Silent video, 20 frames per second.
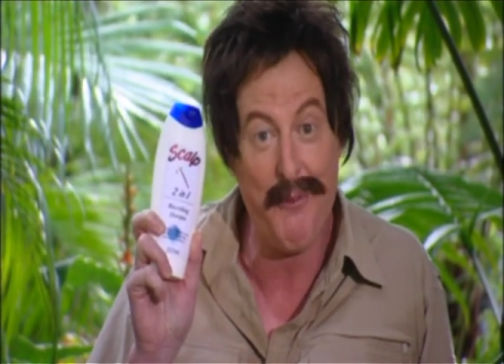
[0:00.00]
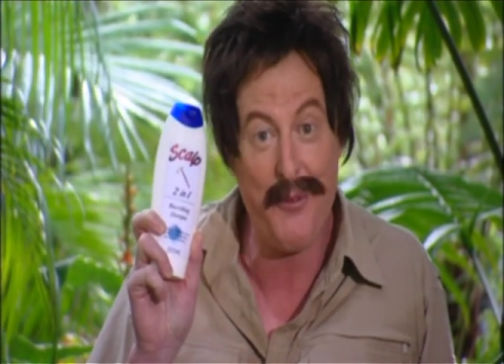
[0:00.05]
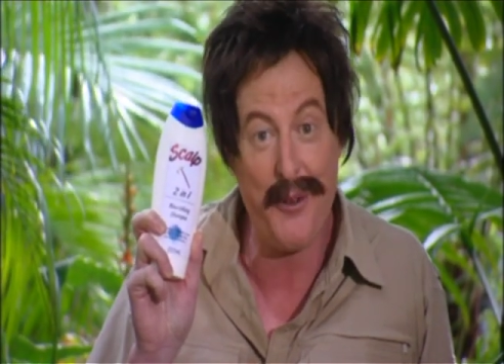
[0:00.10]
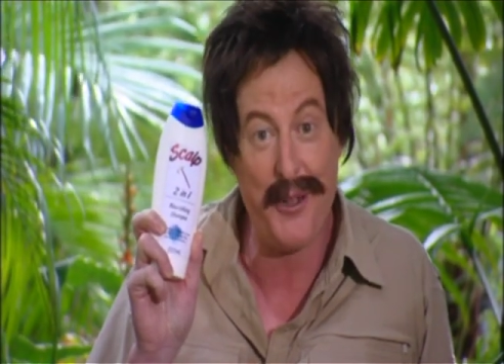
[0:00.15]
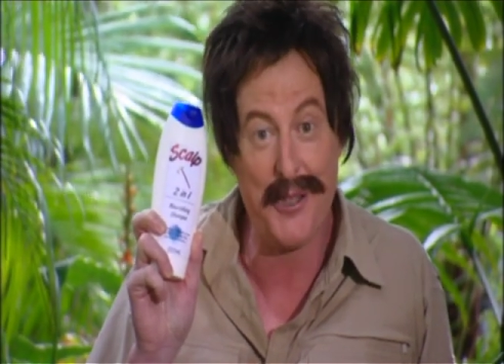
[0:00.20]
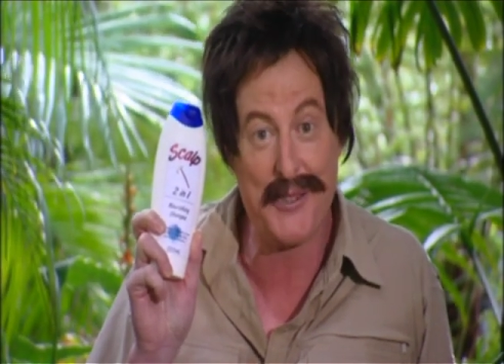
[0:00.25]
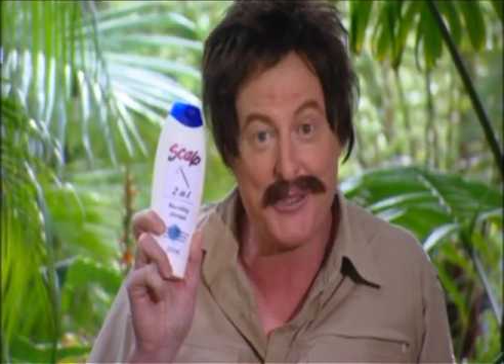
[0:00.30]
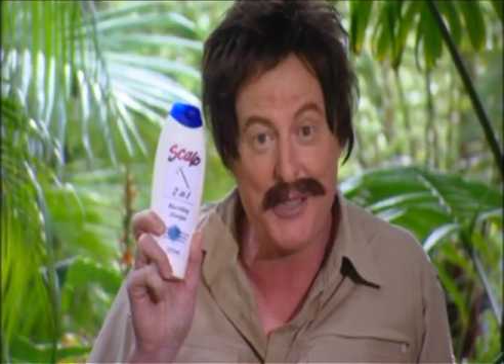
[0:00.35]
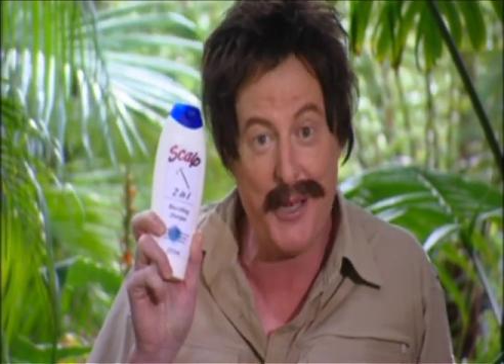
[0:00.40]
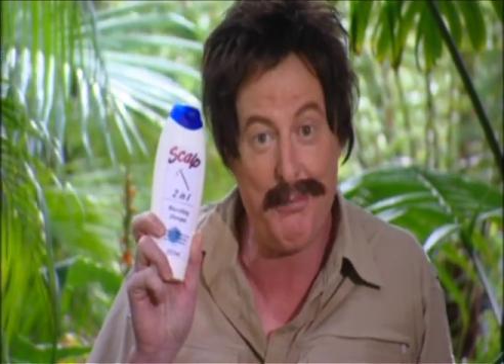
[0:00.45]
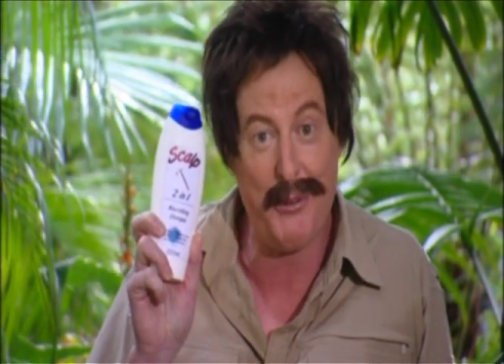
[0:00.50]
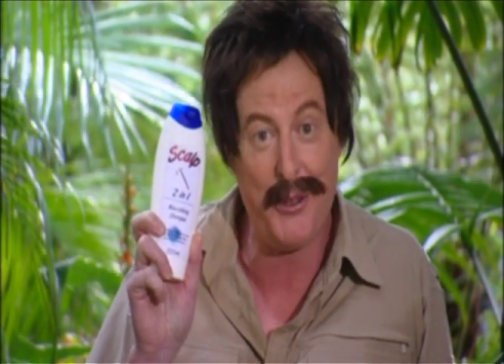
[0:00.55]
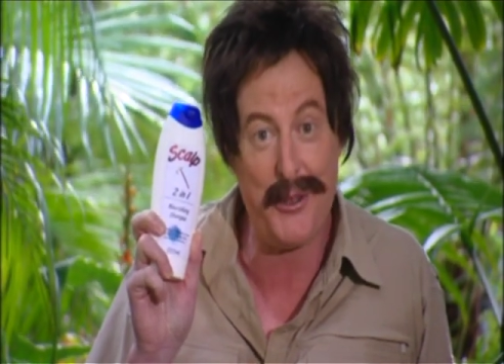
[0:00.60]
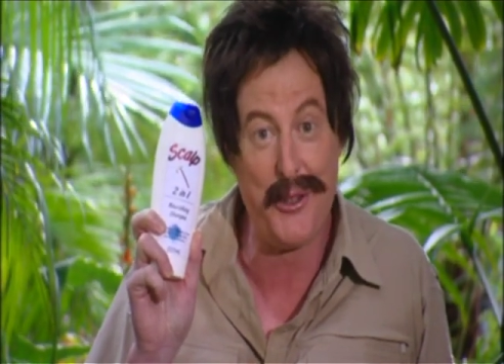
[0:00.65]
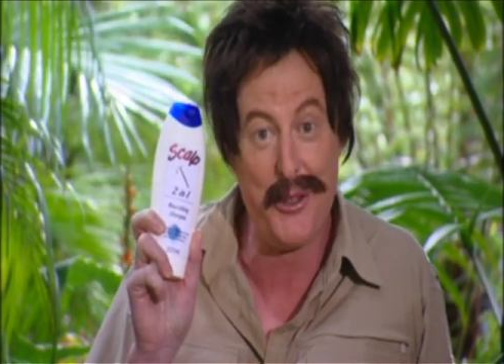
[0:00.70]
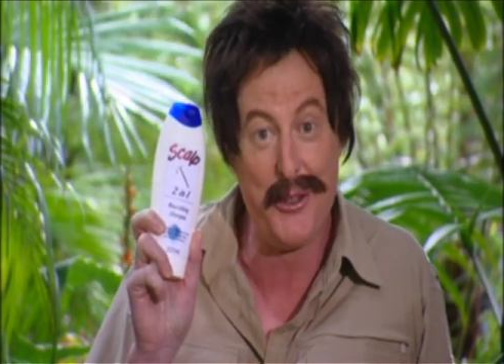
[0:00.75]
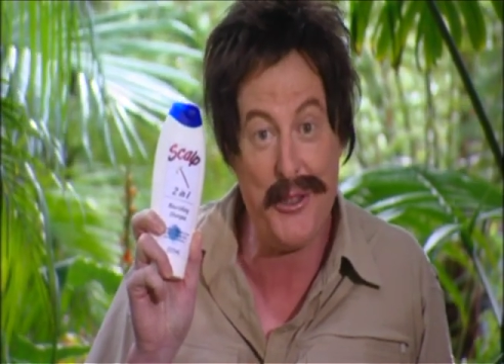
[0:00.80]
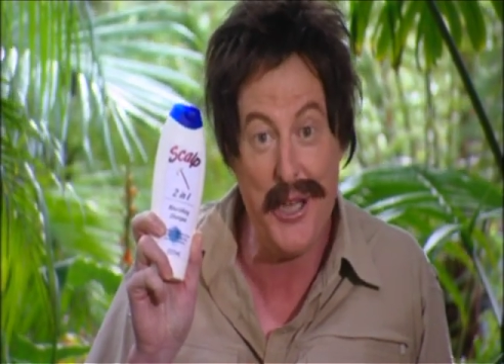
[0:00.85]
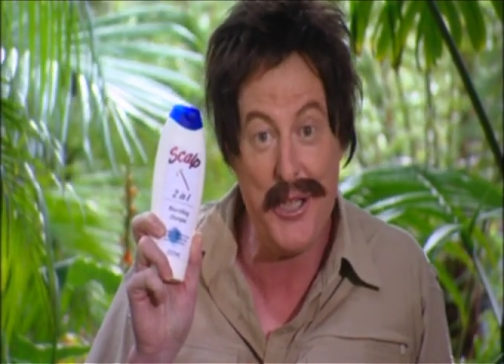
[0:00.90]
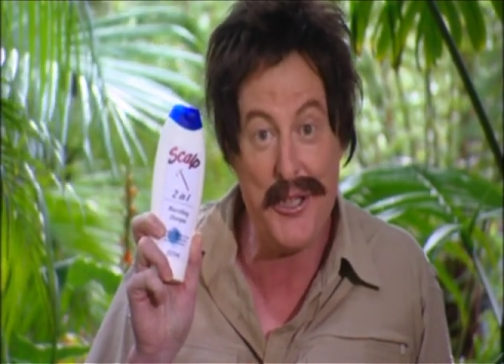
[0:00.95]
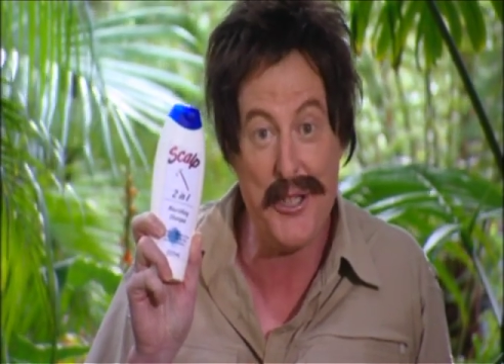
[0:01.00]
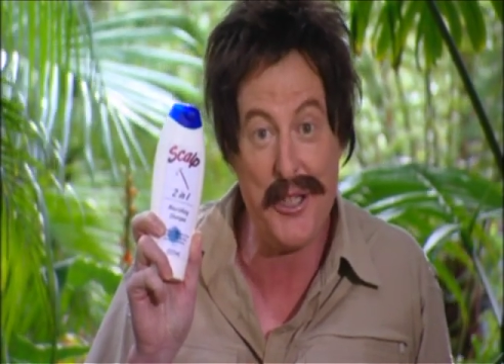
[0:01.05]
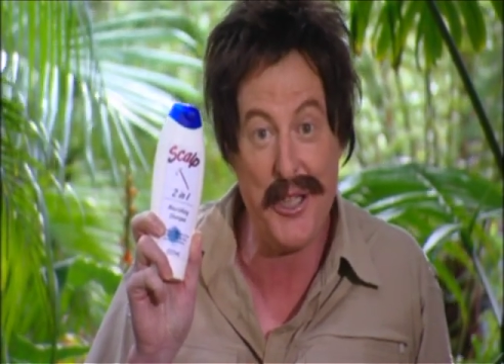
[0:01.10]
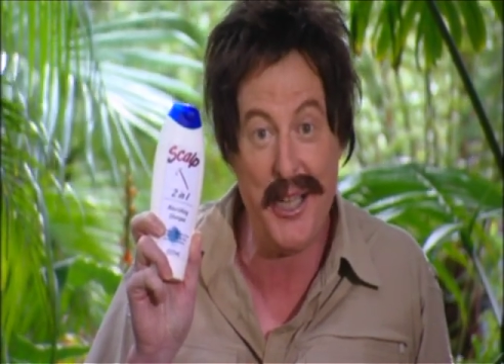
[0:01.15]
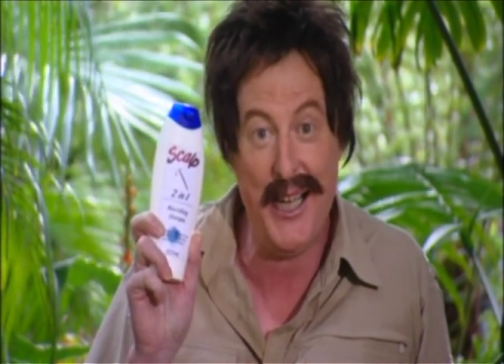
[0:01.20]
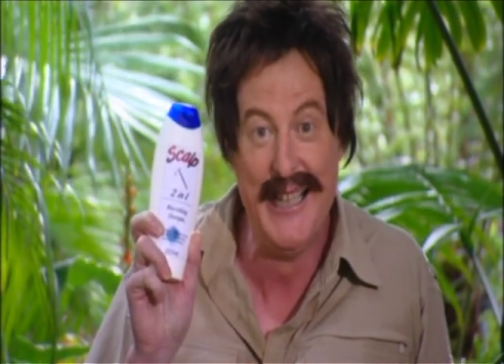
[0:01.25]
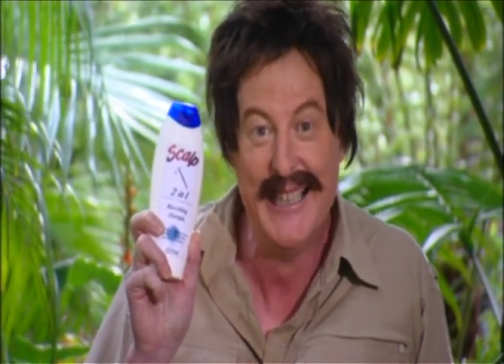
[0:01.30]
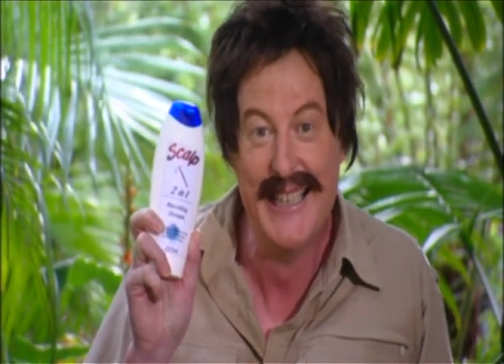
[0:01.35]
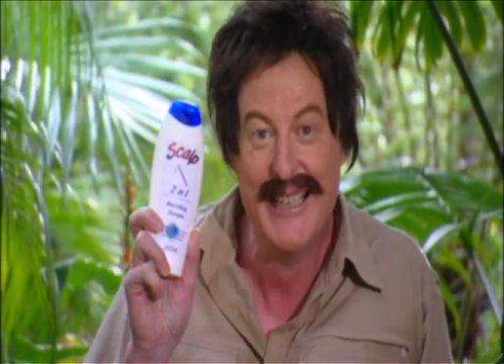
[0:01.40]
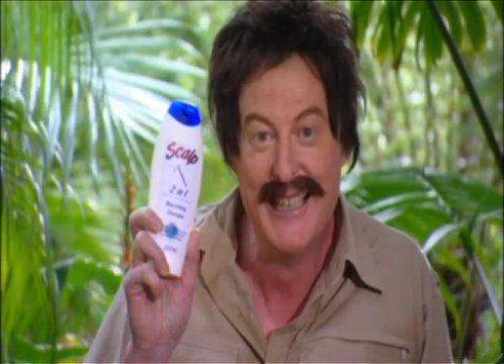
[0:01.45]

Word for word: for a separate conditioner.